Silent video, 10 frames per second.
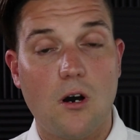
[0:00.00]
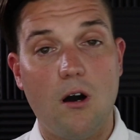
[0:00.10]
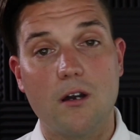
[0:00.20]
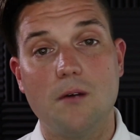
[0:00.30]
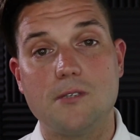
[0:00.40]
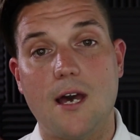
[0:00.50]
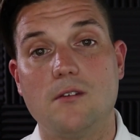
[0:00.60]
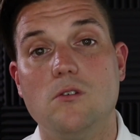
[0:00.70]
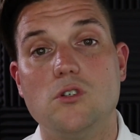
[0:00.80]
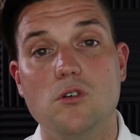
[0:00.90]
All comes
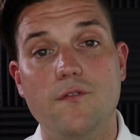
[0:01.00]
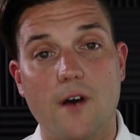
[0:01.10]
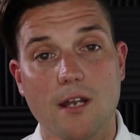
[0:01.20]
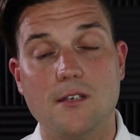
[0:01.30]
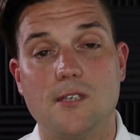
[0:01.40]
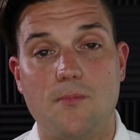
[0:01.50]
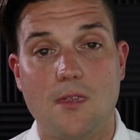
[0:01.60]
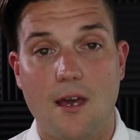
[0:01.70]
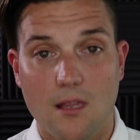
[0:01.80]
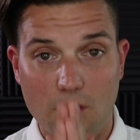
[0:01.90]
down to is you finding
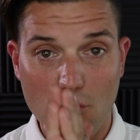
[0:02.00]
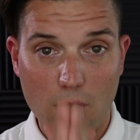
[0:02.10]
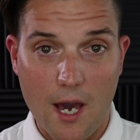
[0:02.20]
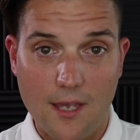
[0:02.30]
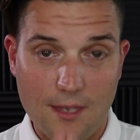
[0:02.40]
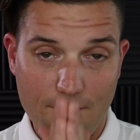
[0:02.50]
something that you like,